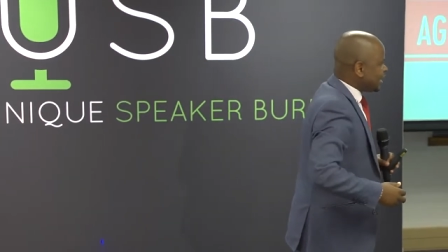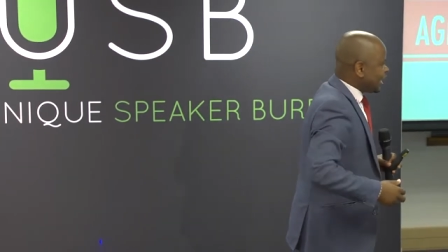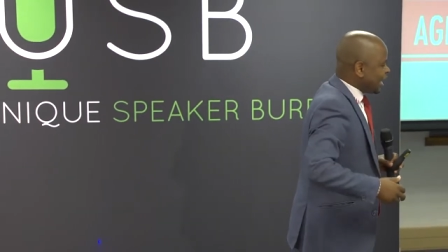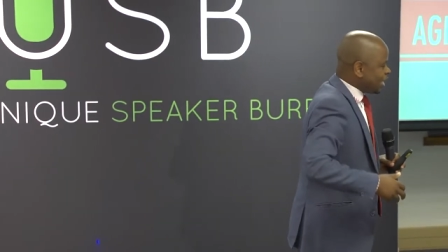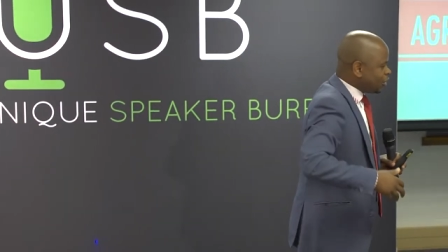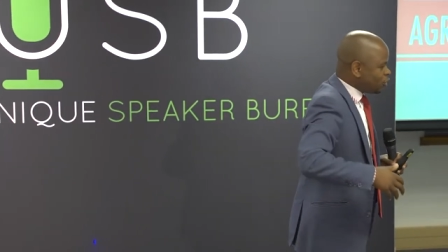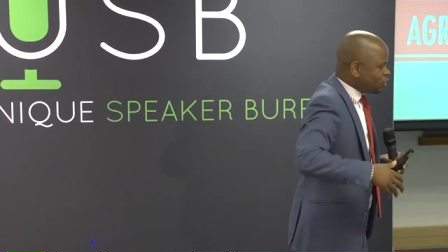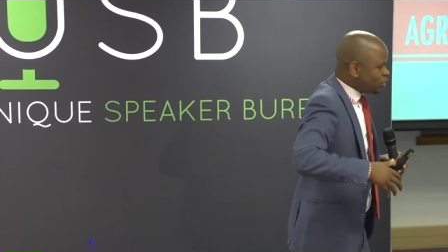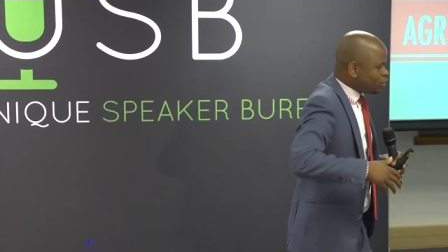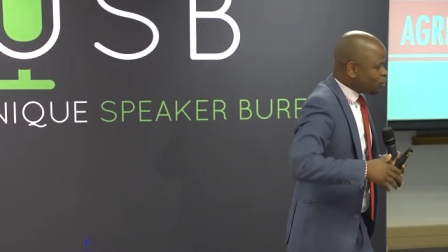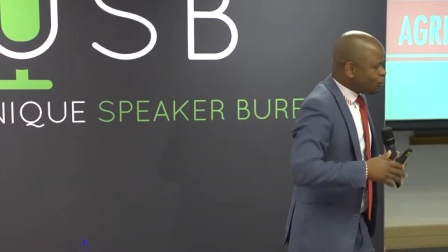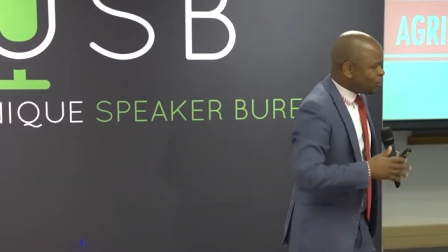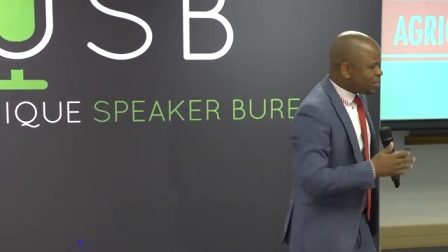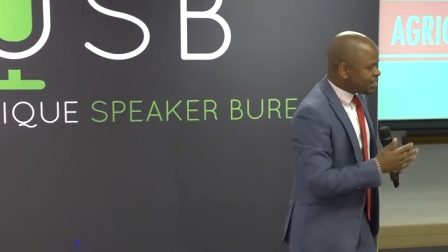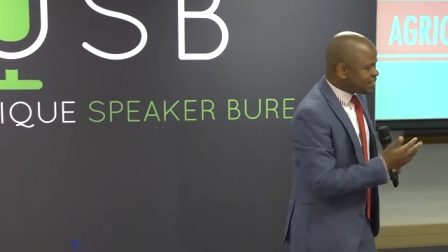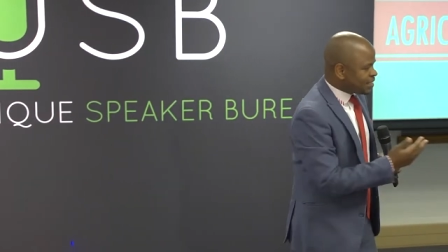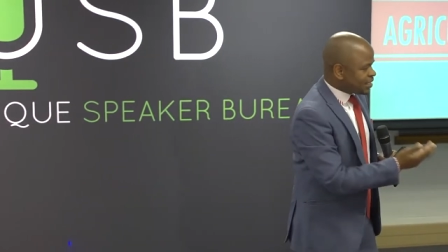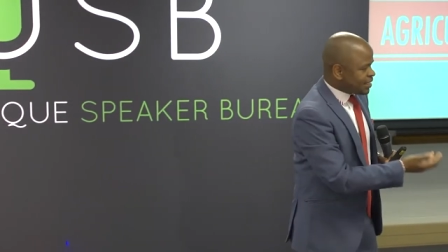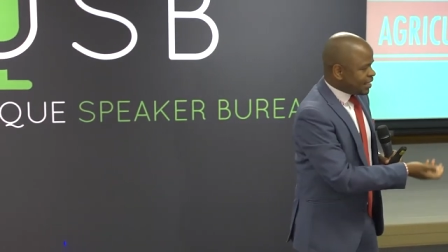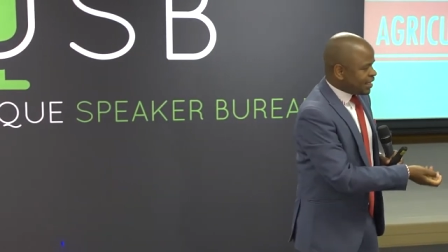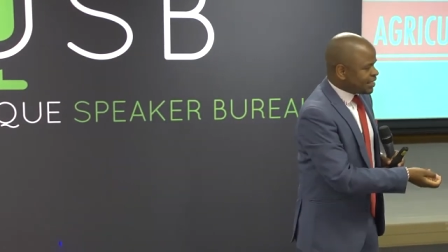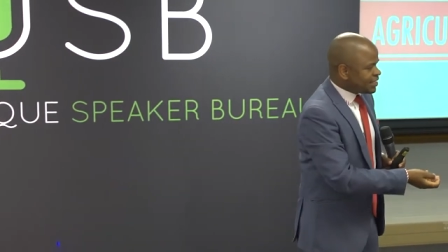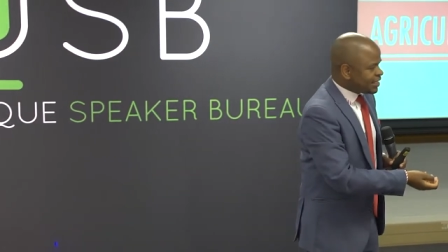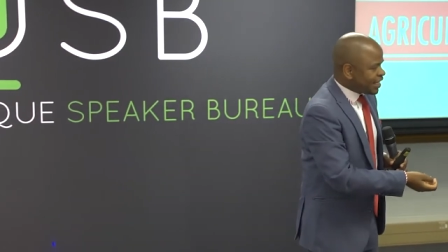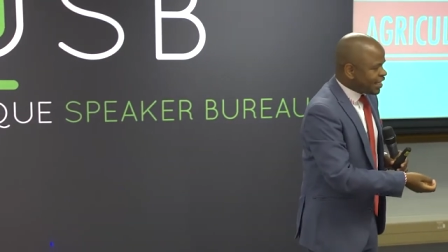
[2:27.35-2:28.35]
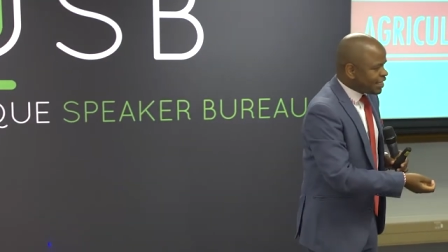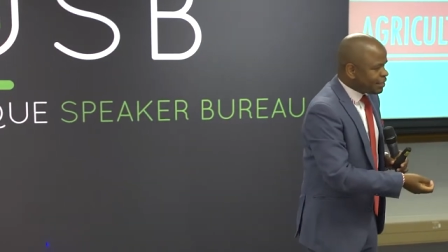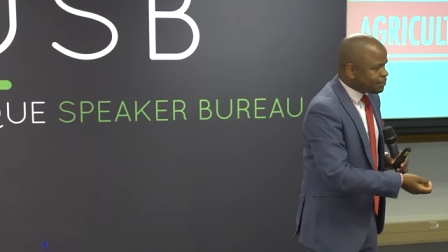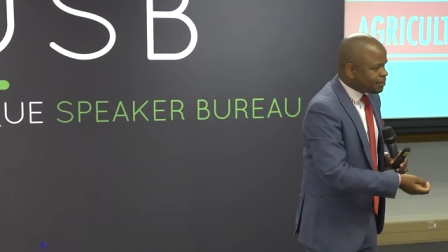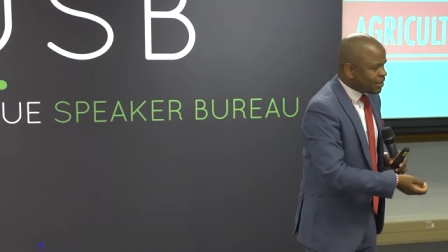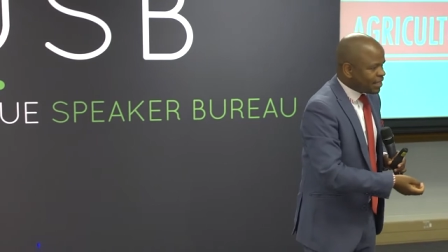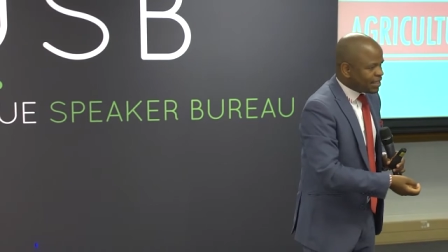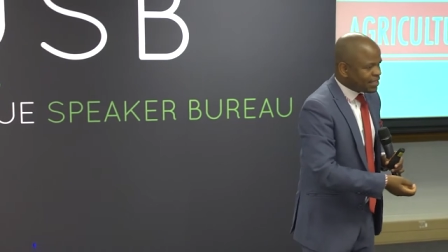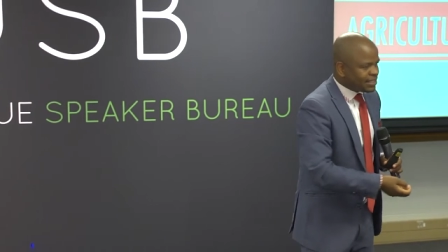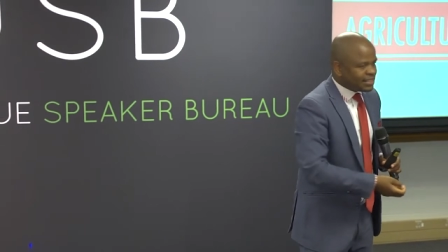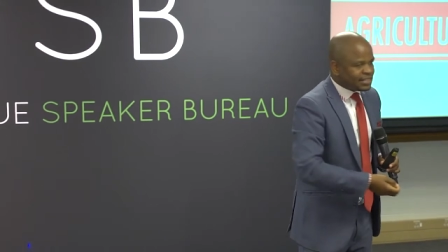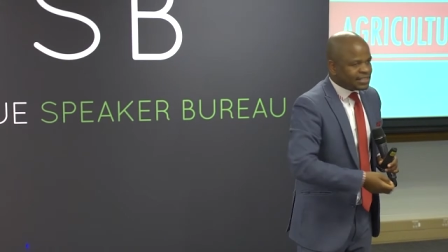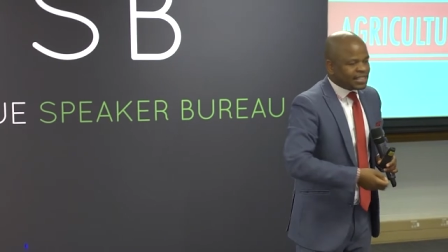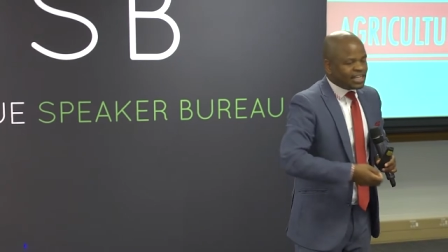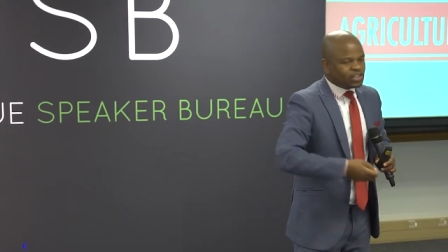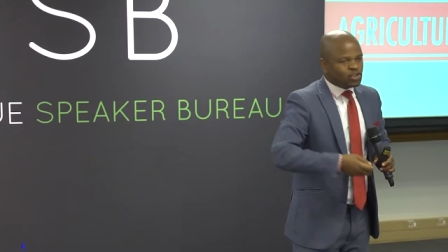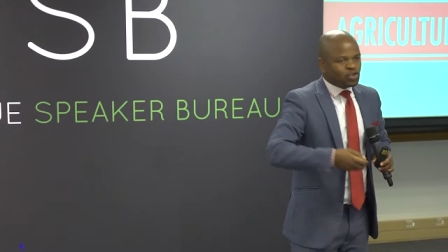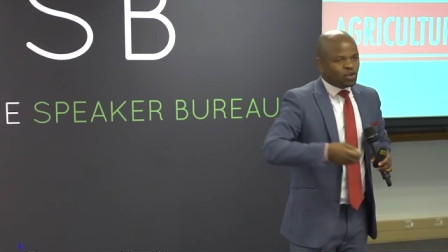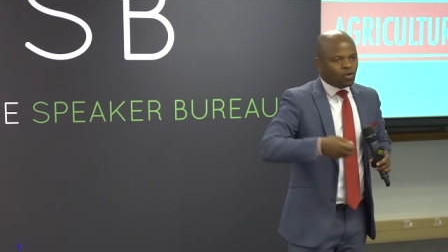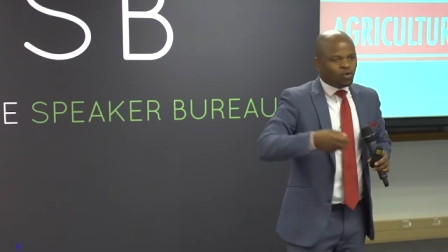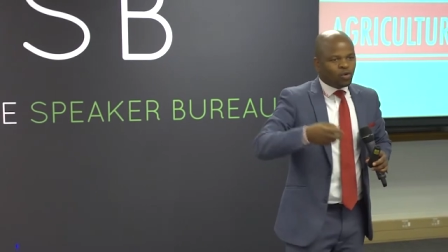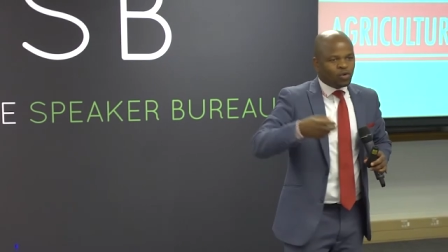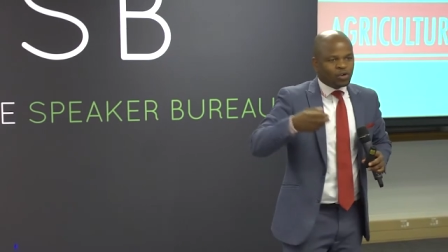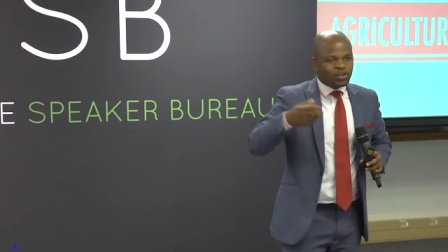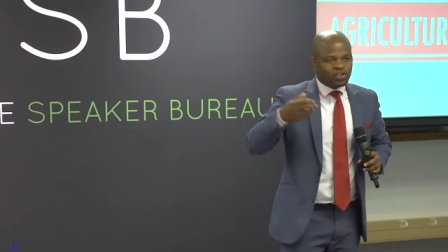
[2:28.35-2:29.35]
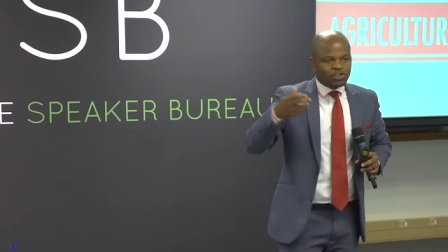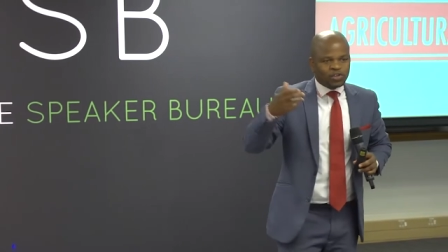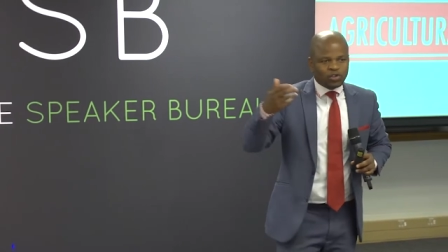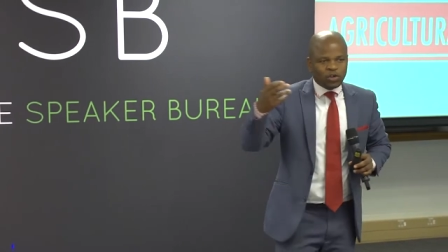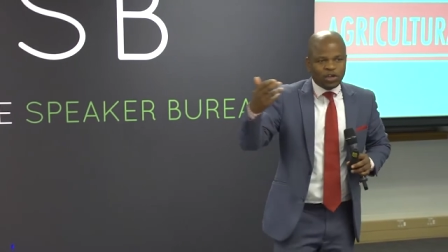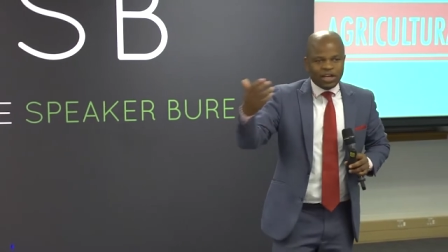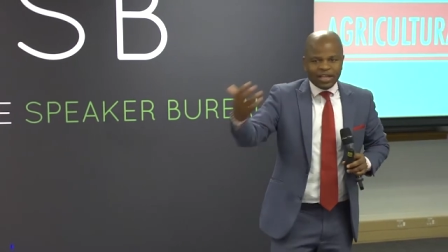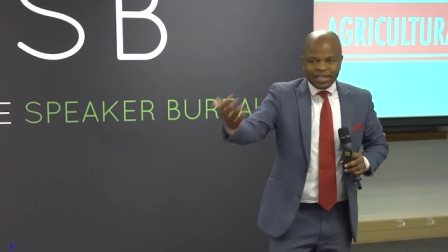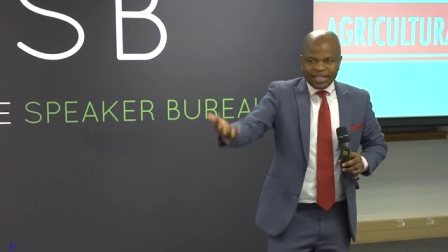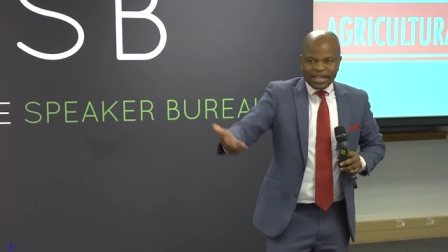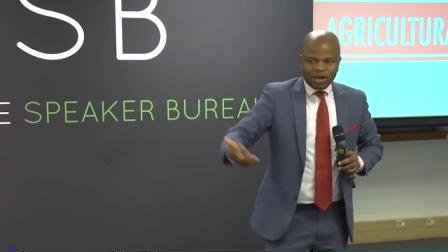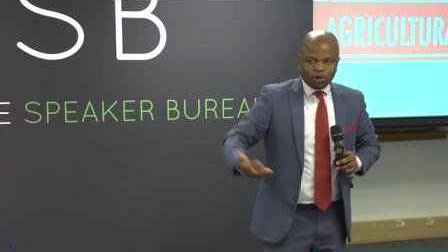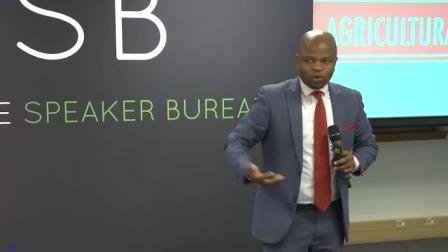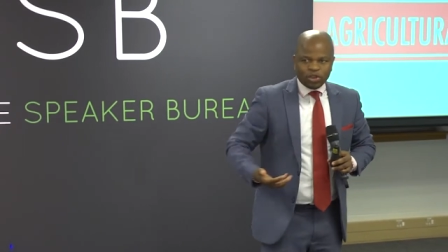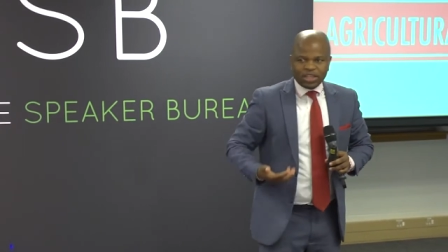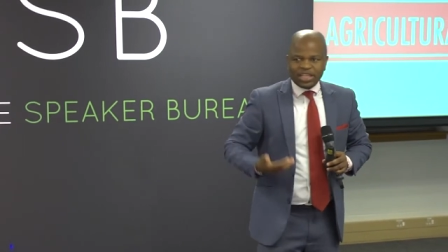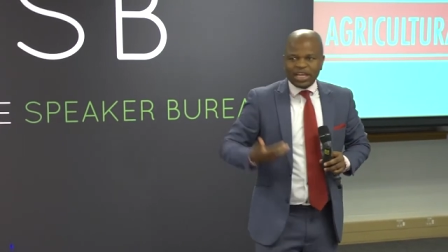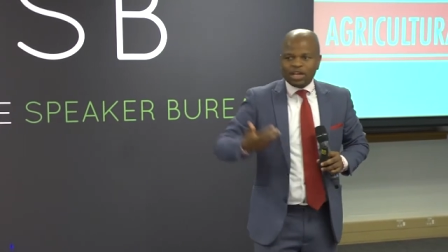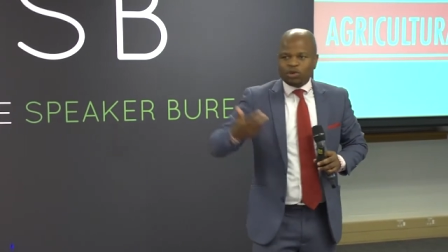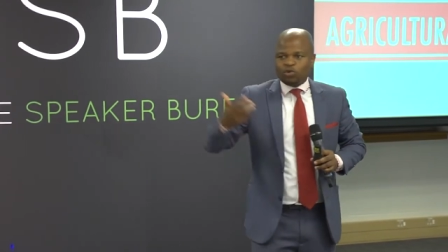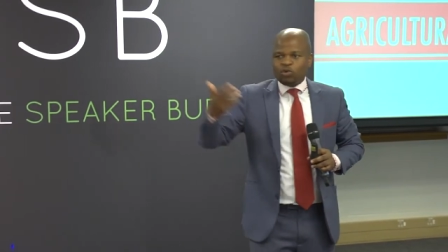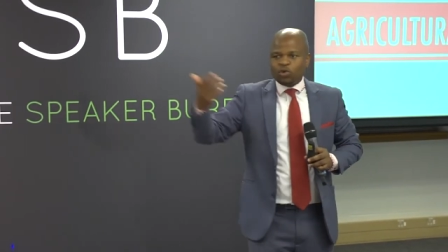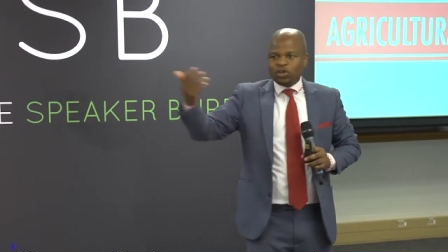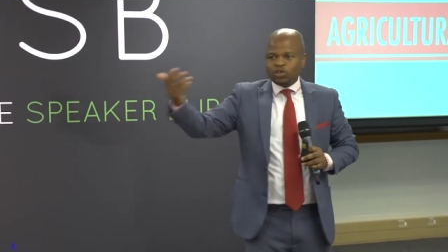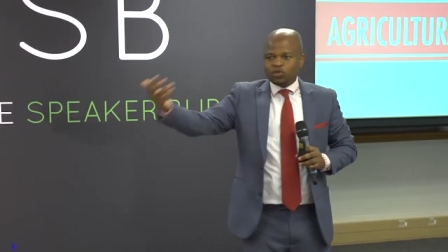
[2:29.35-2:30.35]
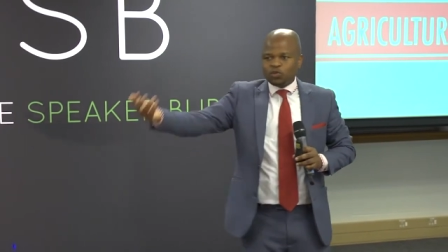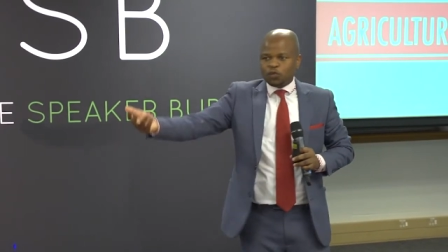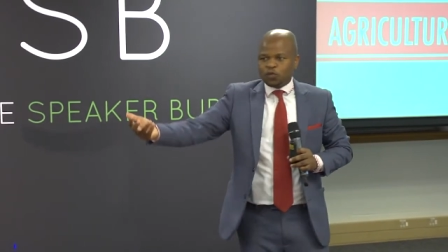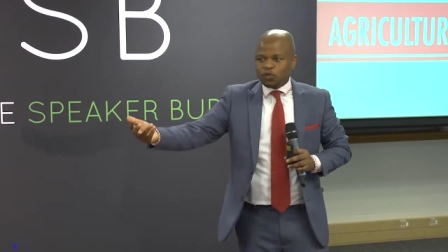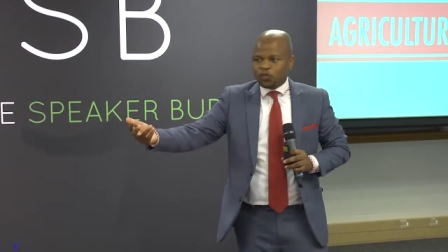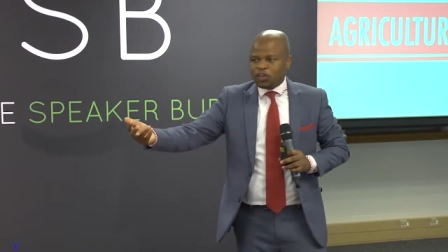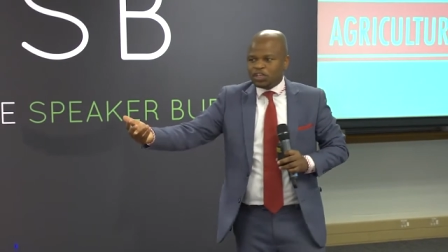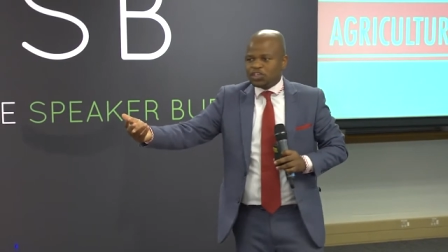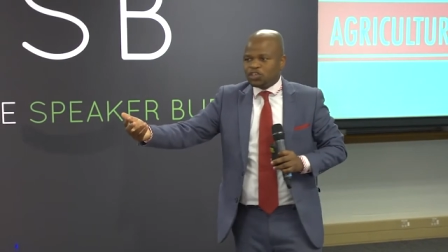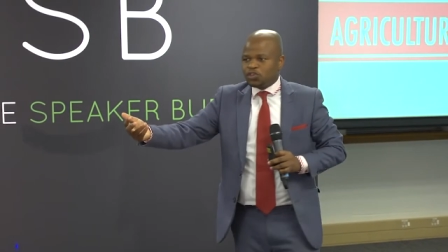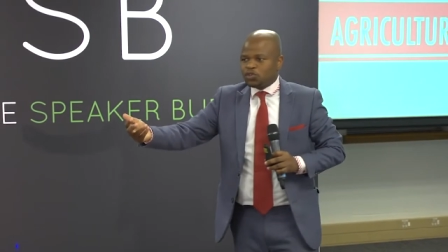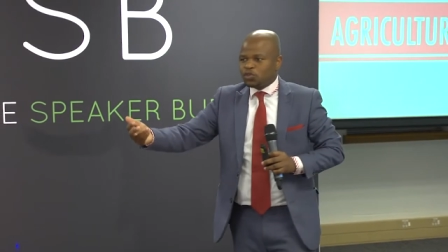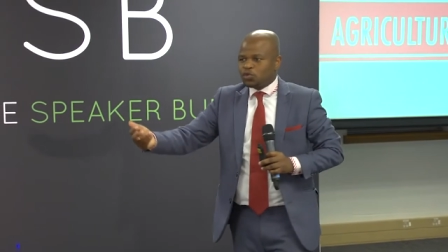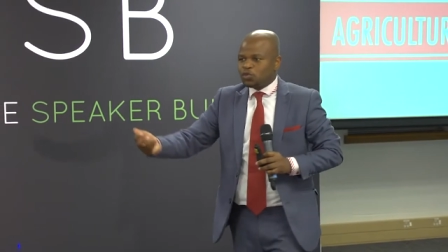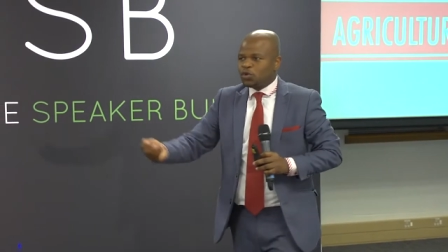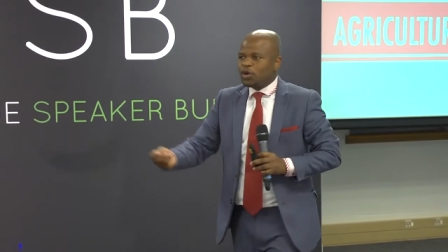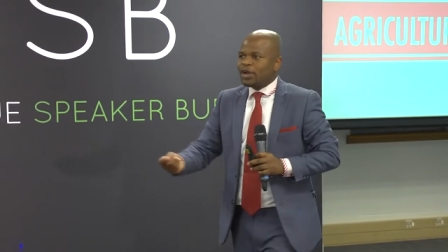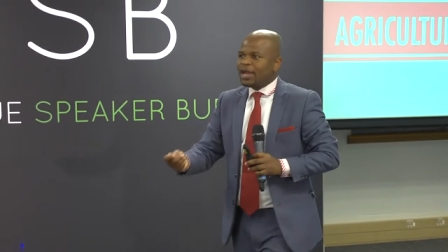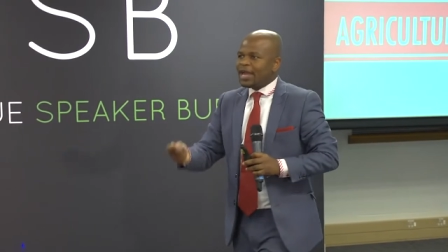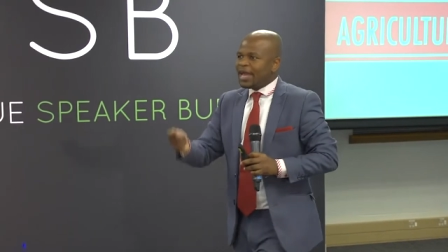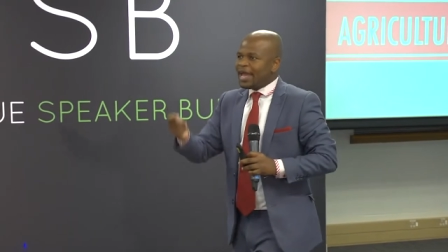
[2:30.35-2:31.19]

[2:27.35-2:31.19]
And you domesticate animals that you're going to, they're going to feed you,